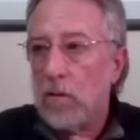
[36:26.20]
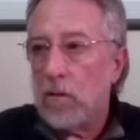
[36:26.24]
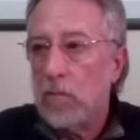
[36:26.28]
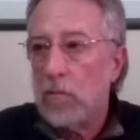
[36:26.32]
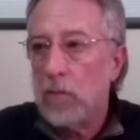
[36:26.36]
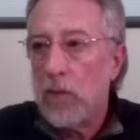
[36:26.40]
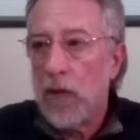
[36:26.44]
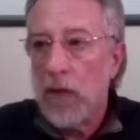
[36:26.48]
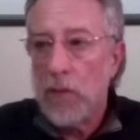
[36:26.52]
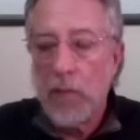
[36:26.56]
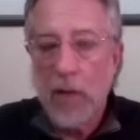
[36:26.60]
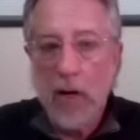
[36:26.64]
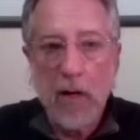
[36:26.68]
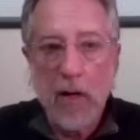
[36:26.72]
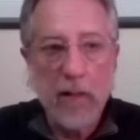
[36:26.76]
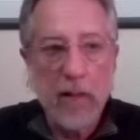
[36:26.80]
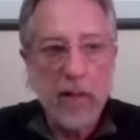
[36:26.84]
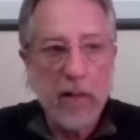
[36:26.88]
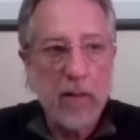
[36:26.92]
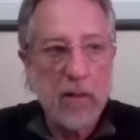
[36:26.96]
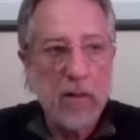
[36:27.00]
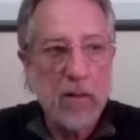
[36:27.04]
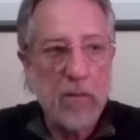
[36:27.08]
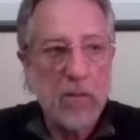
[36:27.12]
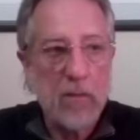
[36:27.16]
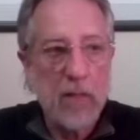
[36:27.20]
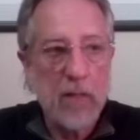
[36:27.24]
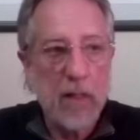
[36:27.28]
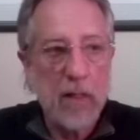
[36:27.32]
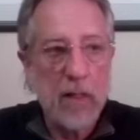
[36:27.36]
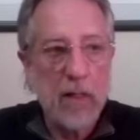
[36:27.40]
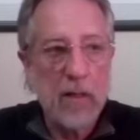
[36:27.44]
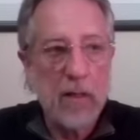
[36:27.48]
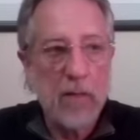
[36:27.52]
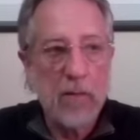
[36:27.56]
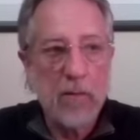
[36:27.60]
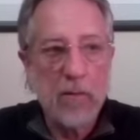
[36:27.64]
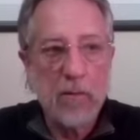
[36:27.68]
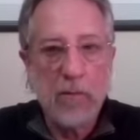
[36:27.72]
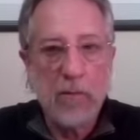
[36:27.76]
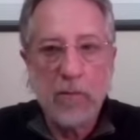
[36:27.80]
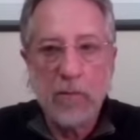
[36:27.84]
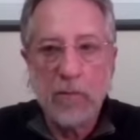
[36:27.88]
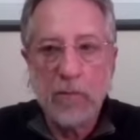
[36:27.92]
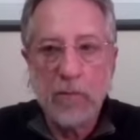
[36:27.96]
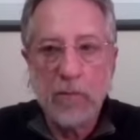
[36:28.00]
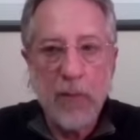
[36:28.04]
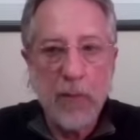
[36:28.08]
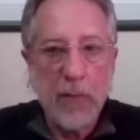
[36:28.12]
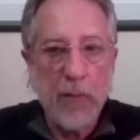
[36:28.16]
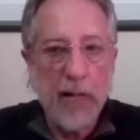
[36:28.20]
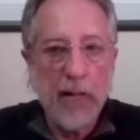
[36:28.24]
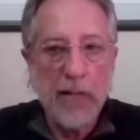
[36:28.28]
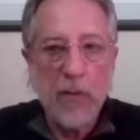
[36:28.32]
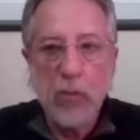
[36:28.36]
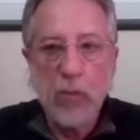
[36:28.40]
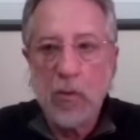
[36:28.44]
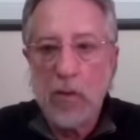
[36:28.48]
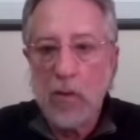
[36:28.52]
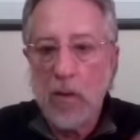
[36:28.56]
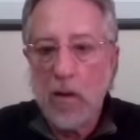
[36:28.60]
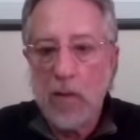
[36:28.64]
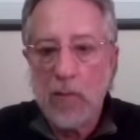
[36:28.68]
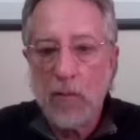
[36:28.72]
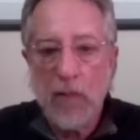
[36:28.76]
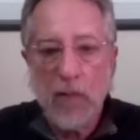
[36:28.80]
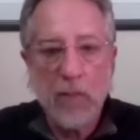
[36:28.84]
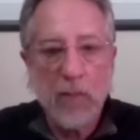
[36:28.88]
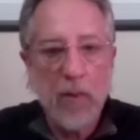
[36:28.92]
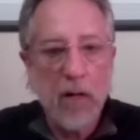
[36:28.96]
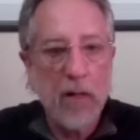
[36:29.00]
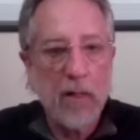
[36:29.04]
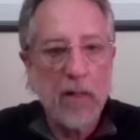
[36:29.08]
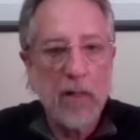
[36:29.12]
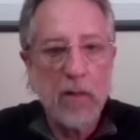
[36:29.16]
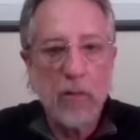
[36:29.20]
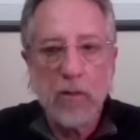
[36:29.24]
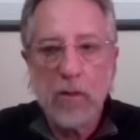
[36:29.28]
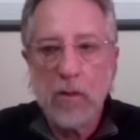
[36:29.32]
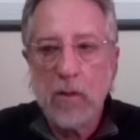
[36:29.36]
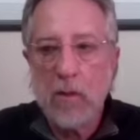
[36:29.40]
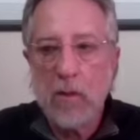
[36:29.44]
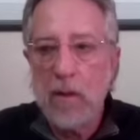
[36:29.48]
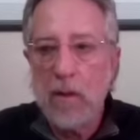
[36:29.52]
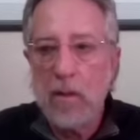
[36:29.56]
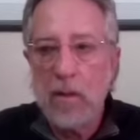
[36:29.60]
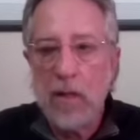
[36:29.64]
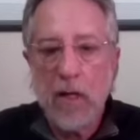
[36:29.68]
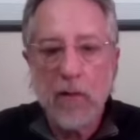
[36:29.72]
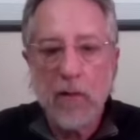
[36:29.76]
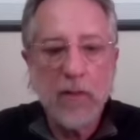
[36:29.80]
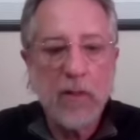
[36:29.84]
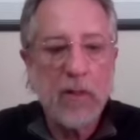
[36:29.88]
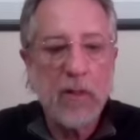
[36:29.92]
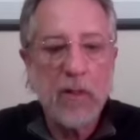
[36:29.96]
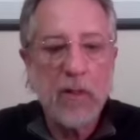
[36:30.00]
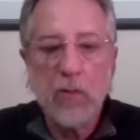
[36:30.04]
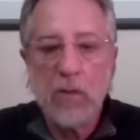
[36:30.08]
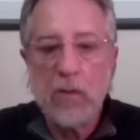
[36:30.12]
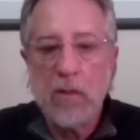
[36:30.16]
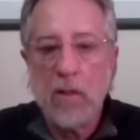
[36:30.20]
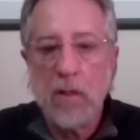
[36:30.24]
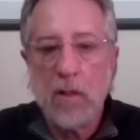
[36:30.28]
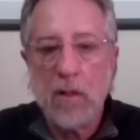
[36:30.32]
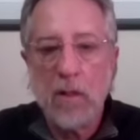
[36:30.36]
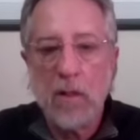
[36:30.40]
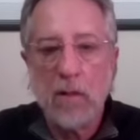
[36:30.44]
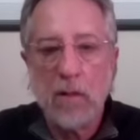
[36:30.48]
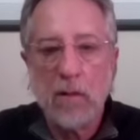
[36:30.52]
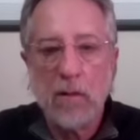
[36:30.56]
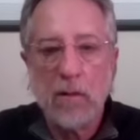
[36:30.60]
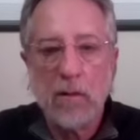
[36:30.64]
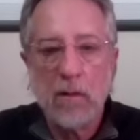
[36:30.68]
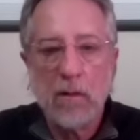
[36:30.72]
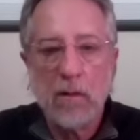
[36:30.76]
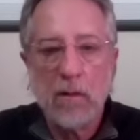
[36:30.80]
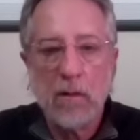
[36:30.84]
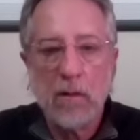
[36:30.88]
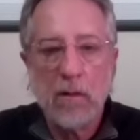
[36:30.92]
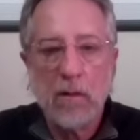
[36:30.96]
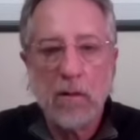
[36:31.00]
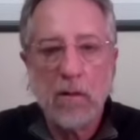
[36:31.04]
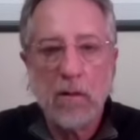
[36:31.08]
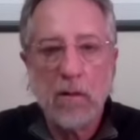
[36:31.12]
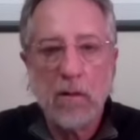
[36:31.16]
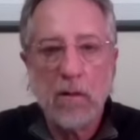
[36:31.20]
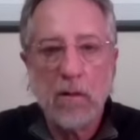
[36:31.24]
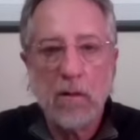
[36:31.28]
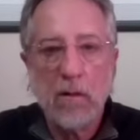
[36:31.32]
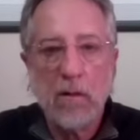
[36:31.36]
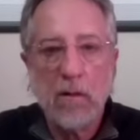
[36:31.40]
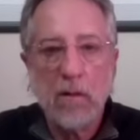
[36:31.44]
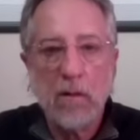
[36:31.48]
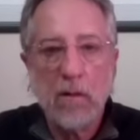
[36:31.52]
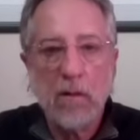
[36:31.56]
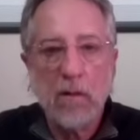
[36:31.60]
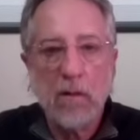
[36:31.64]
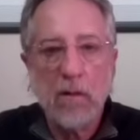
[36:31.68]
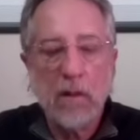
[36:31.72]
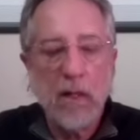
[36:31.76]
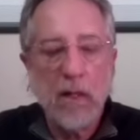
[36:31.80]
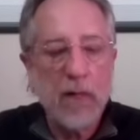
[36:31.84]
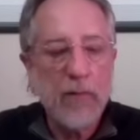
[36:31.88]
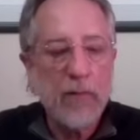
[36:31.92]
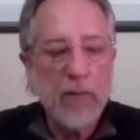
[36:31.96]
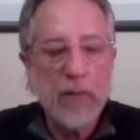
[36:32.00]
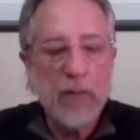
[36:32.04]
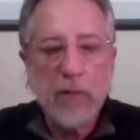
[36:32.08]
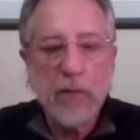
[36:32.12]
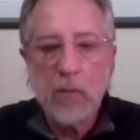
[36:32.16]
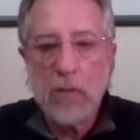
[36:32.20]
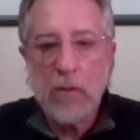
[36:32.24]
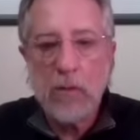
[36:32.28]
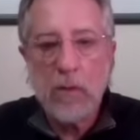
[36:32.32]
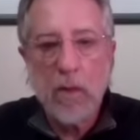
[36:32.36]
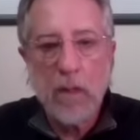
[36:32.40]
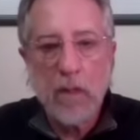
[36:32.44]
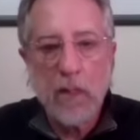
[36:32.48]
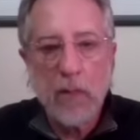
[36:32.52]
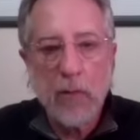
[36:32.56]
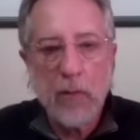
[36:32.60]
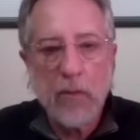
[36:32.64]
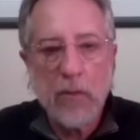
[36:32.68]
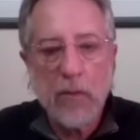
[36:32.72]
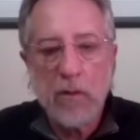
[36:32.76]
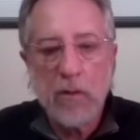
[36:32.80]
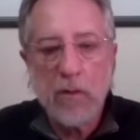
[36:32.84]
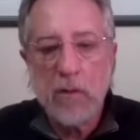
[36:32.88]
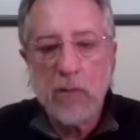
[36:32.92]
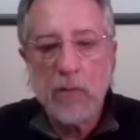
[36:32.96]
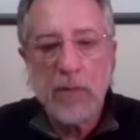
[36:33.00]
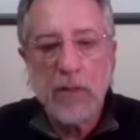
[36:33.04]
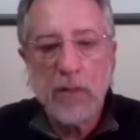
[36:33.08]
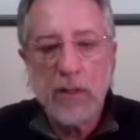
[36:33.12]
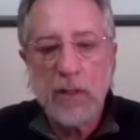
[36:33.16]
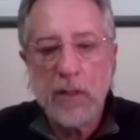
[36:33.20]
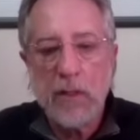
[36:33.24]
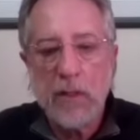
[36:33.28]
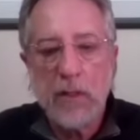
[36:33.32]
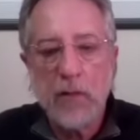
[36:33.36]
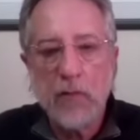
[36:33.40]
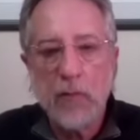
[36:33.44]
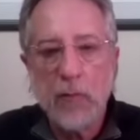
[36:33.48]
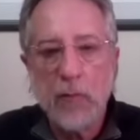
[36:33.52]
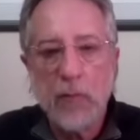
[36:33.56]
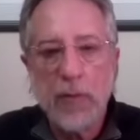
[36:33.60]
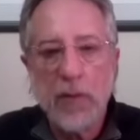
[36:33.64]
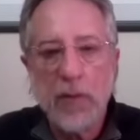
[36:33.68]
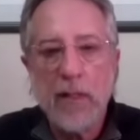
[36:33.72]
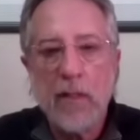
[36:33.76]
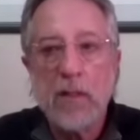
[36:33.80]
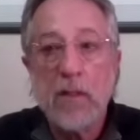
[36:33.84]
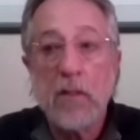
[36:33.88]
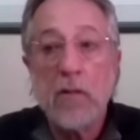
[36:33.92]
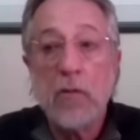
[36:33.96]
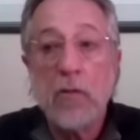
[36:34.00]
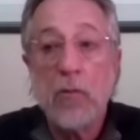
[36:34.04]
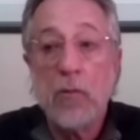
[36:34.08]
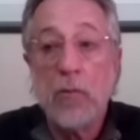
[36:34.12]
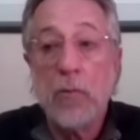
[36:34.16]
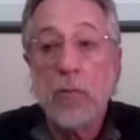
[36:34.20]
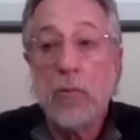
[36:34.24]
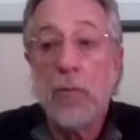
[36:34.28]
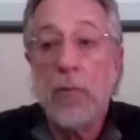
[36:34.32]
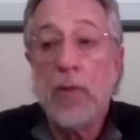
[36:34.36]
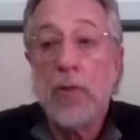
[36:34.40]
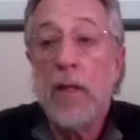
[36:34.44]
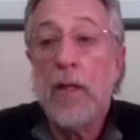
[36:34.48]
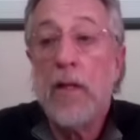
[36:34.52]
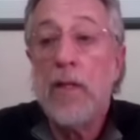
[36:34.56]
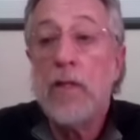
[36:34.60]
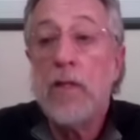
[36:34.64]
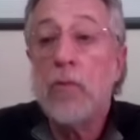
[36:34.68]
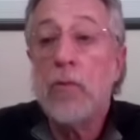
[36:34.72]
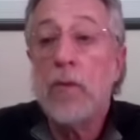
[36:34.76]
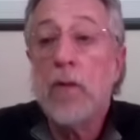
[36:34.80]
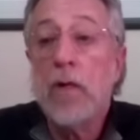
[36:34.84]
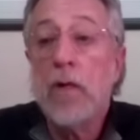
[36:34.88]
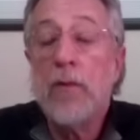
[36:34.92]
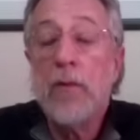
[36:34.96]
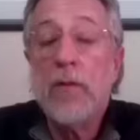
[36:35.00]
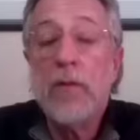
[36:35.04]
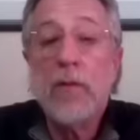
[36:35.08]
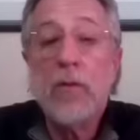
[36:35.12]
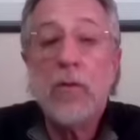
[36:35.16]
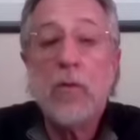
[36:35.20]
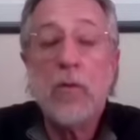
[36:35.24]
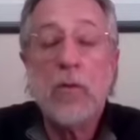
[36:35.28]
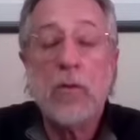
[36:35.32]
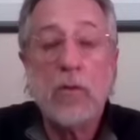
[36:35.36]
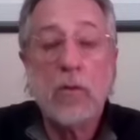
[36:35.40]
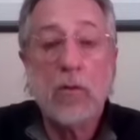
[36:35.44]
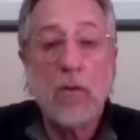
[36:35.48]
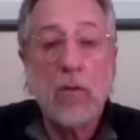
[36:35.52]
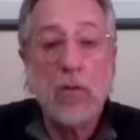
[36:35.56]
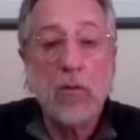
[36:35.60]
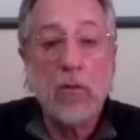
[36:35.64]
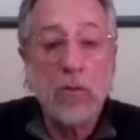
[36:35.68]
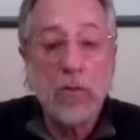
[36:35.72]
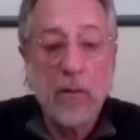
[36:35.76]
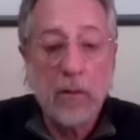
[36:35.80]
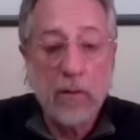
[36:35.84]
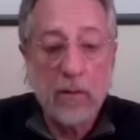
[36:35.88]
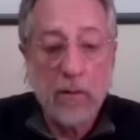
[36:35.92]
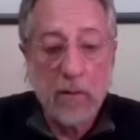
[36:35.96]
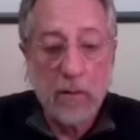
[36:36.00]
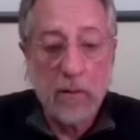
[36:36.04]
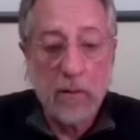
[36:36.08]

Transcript: my body, my the beds were gone, my body was gone, everything was gone. Everything was gone. I was in a completely different place. It was a place where everything was golden.